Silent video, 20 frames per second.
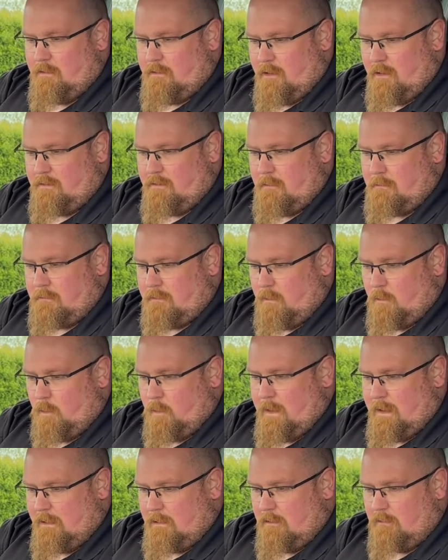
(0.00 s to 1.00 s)
items
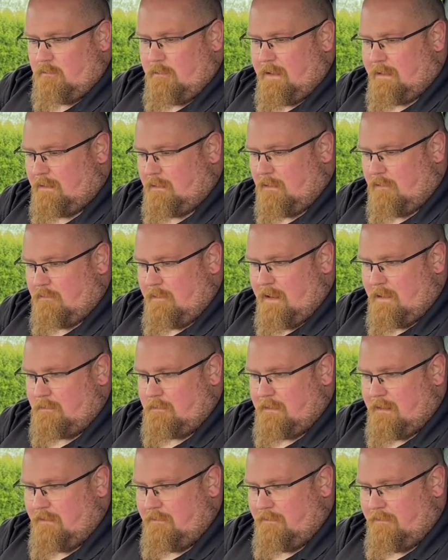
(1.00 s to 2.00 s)
will rattle around
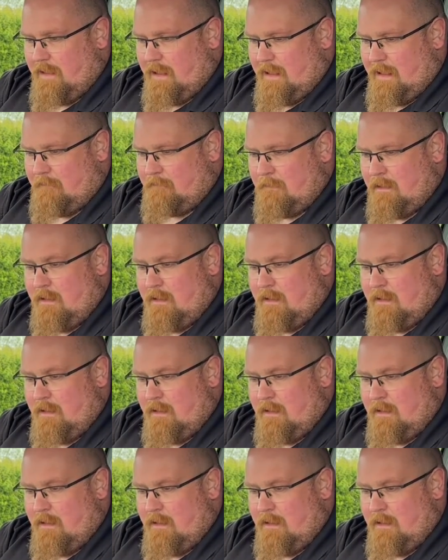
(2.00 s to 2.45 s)
in there.